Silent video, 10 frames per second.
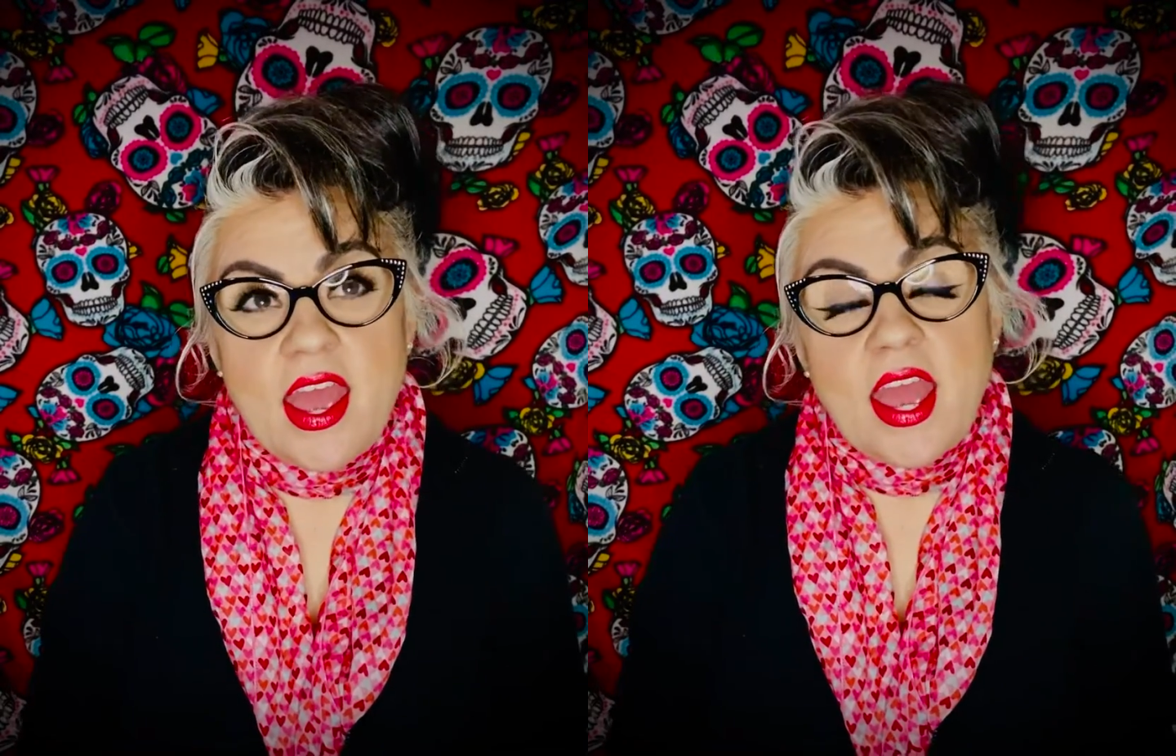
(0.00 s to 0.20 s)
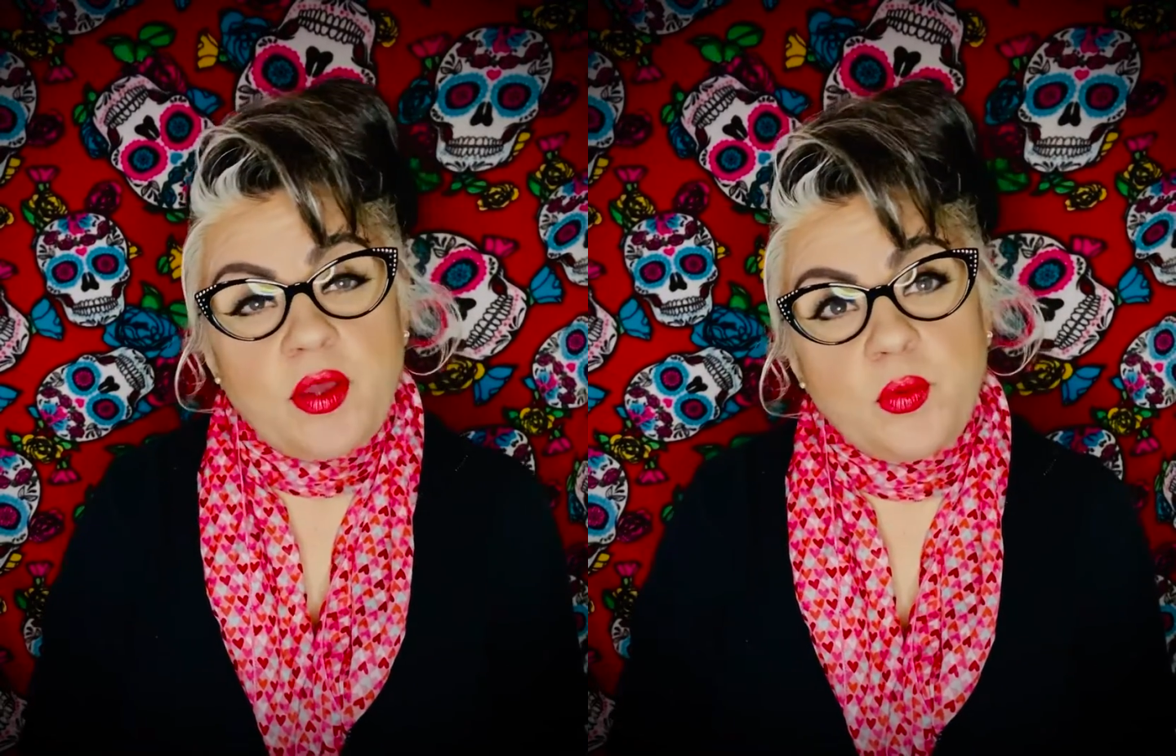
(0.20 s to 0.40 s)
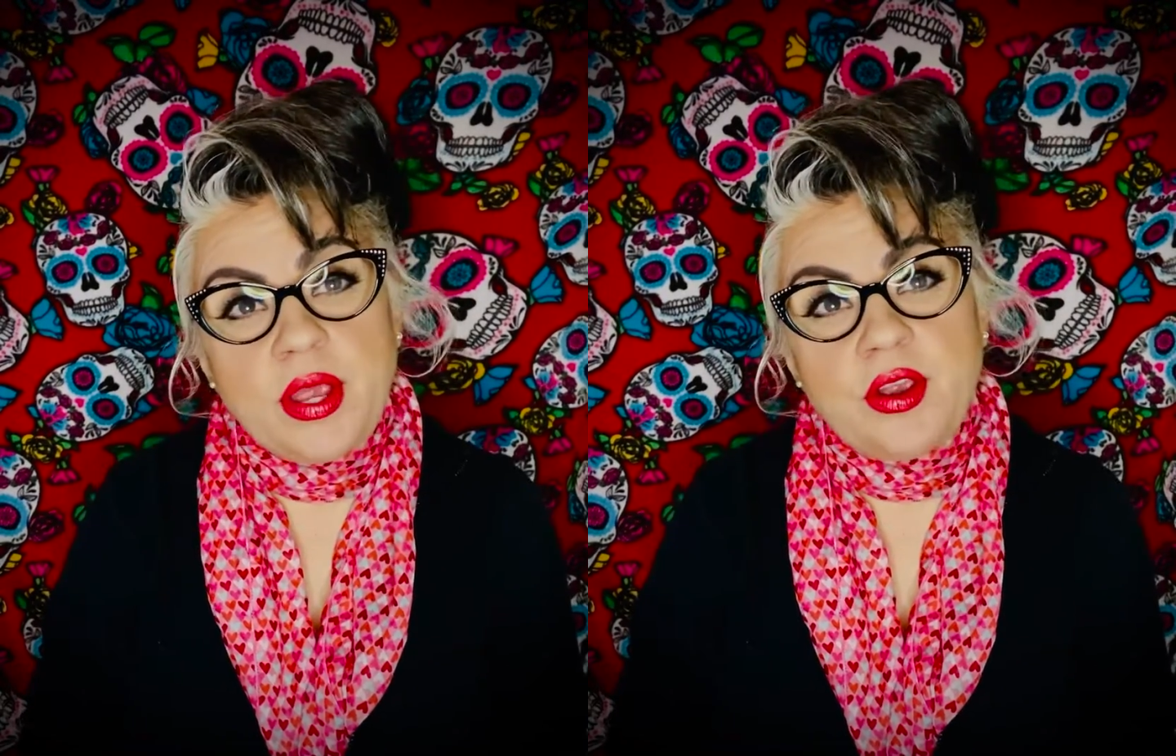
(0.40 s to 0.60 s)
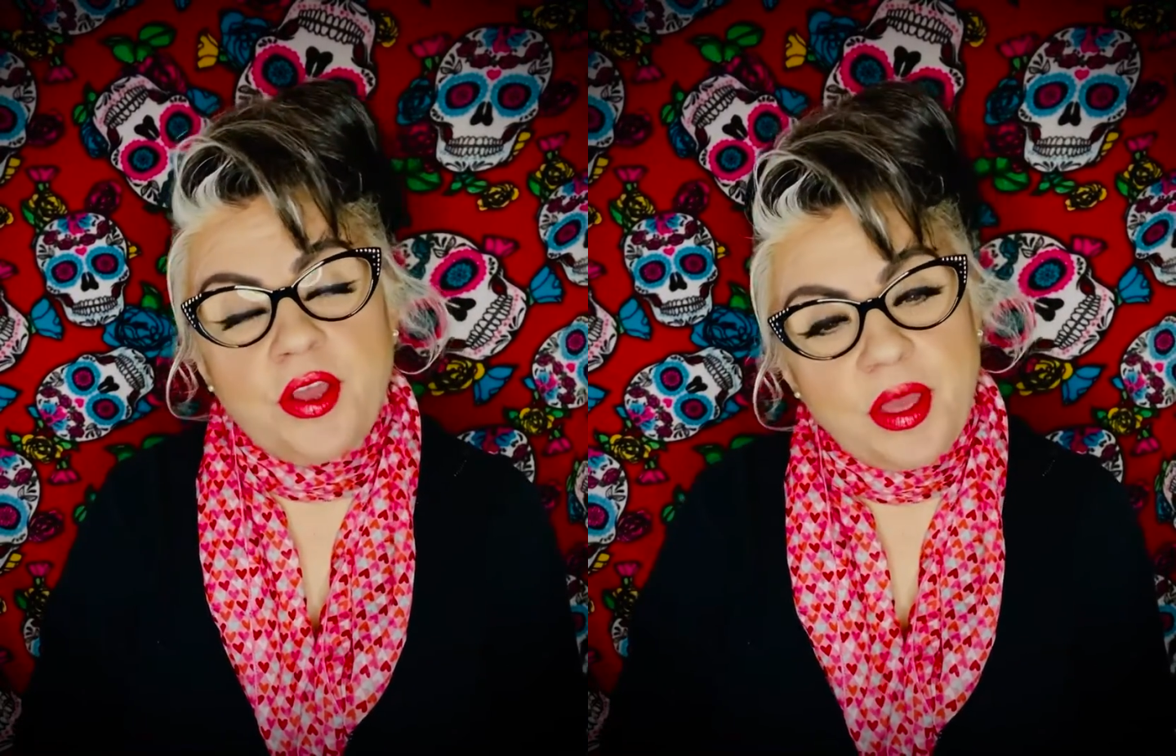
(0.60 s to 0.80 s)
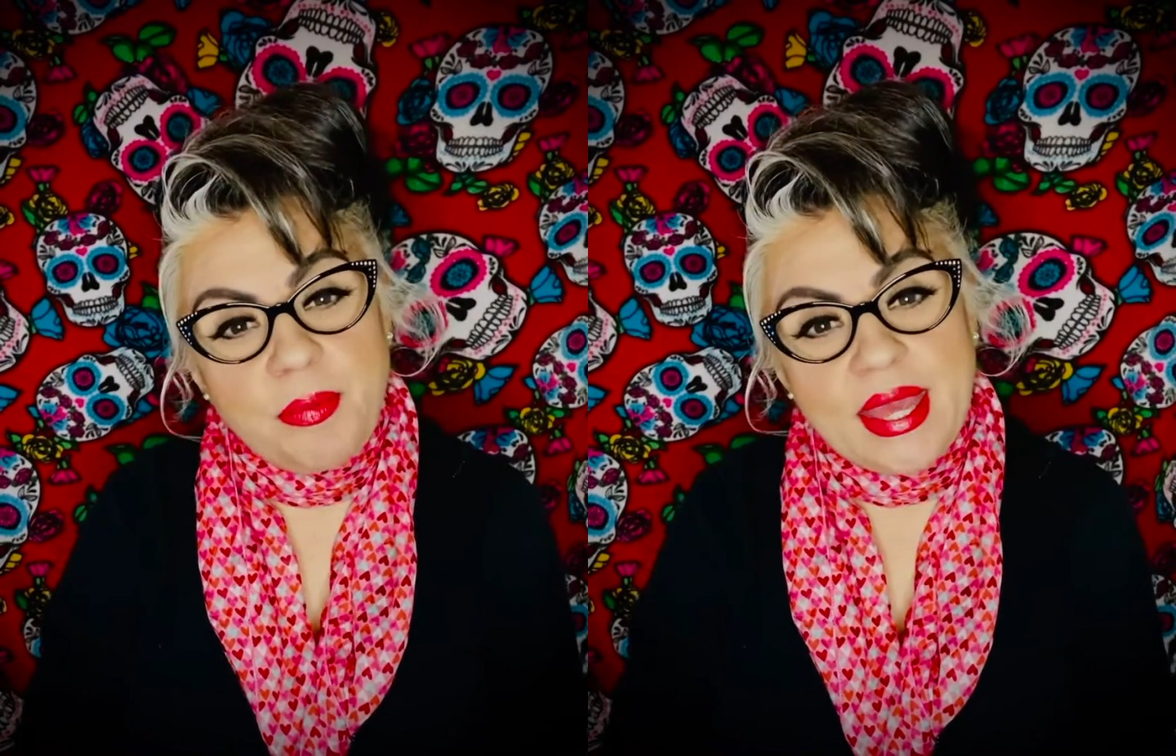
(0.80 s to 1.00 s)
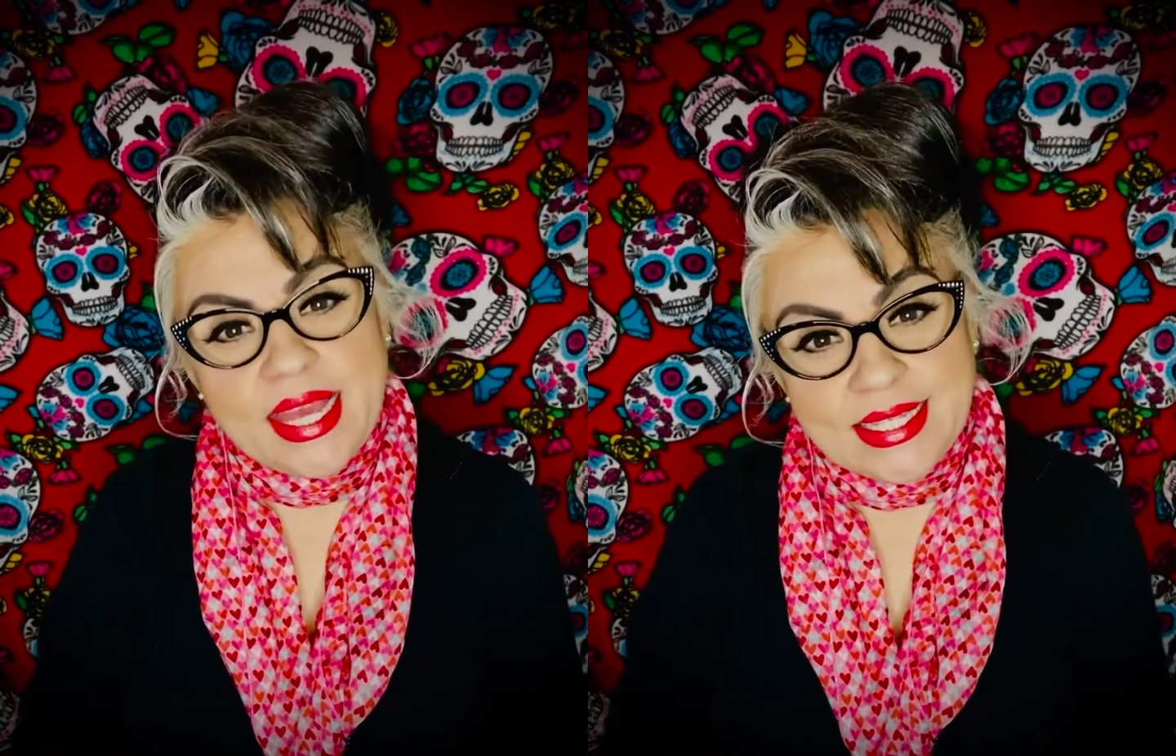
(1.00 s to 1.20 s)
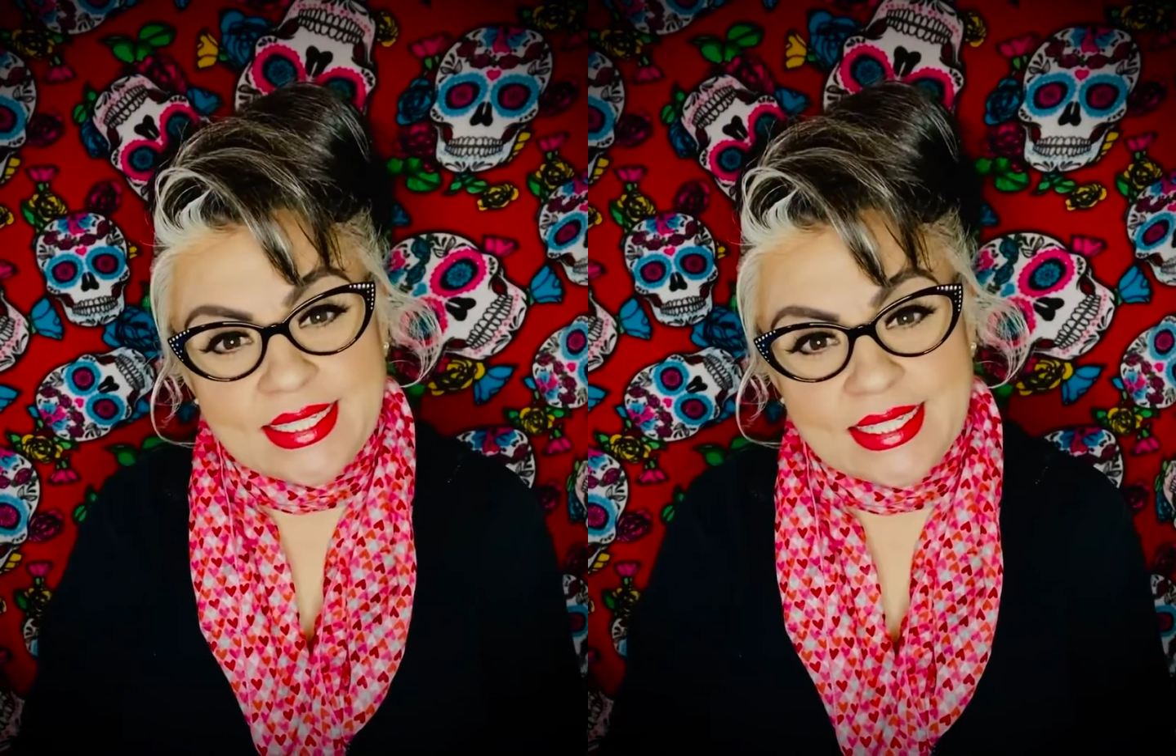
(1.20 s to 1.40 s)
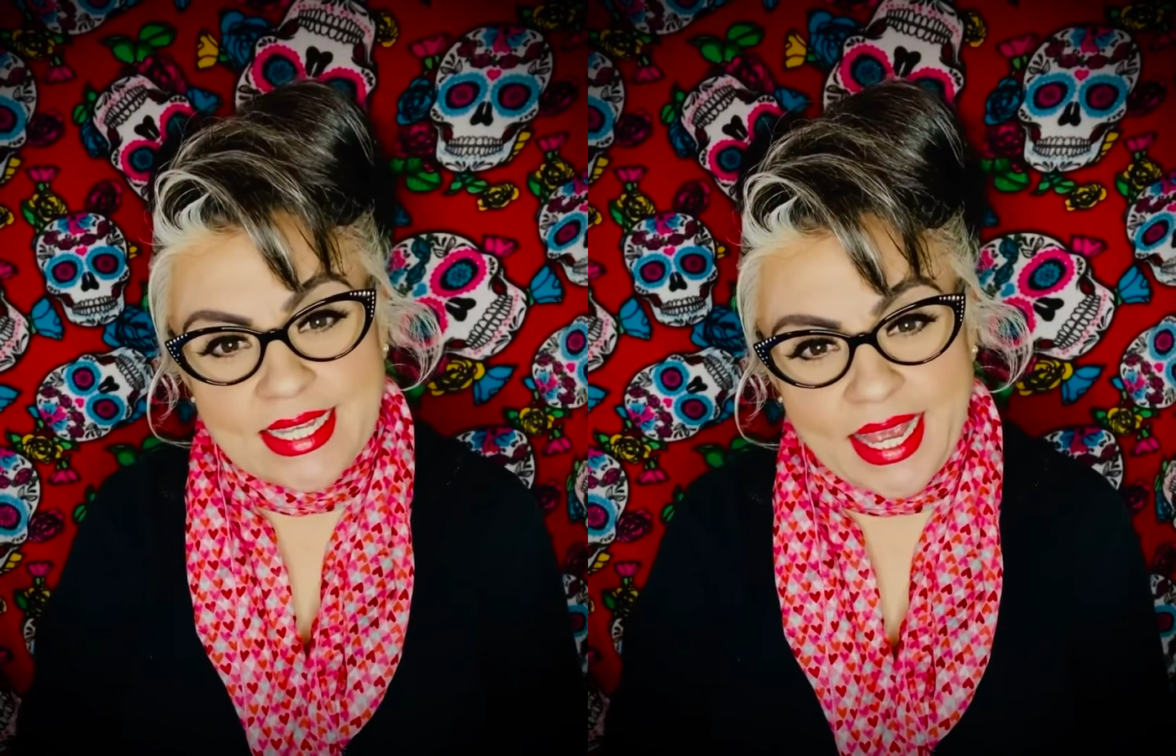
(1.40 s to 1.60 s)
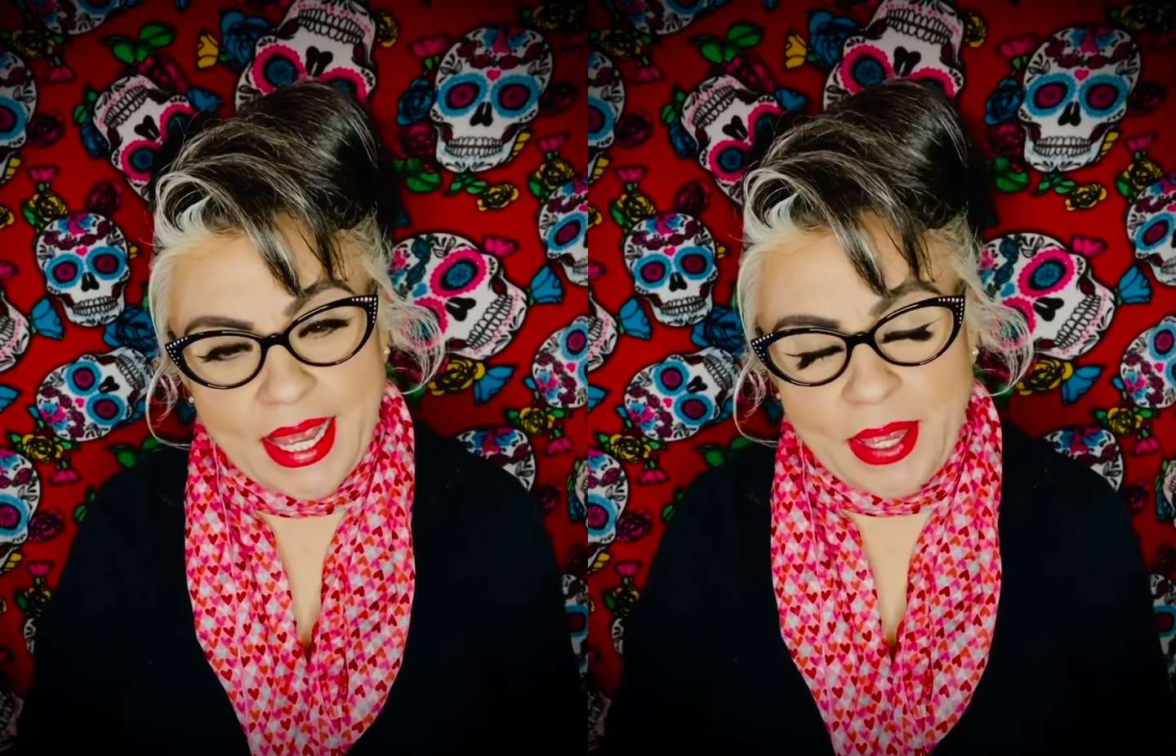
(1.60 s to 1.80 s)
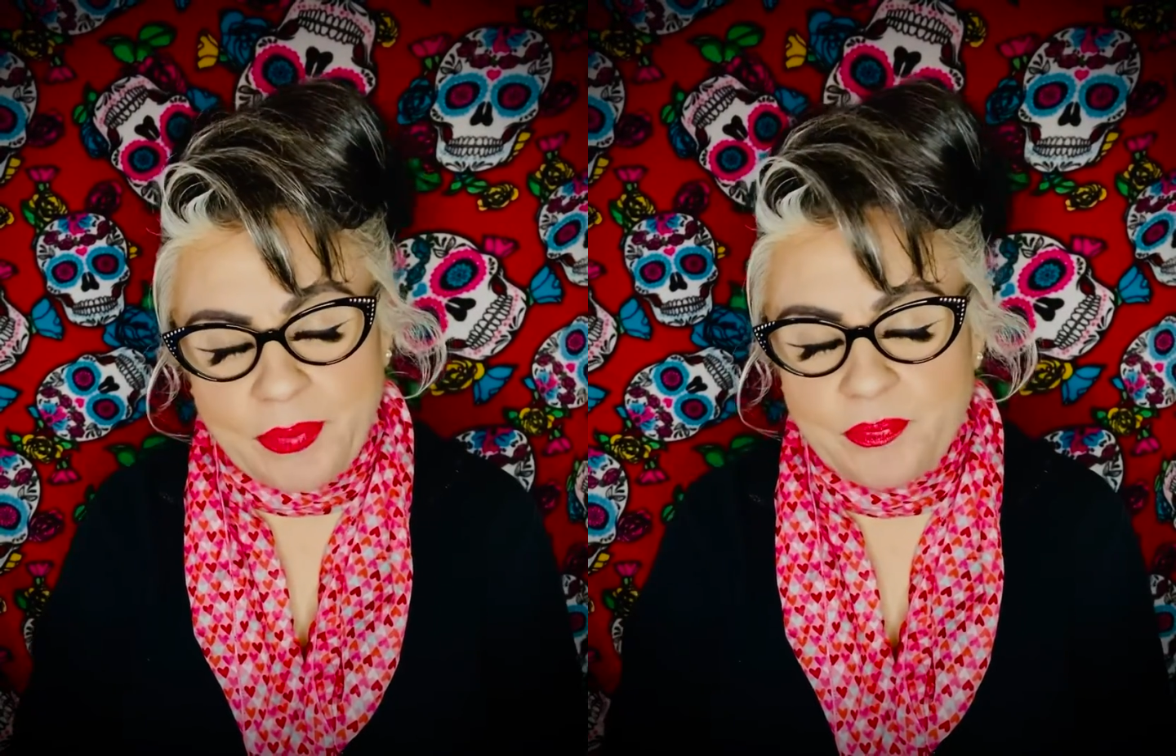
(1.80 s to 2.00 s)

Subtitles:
And we are coming in today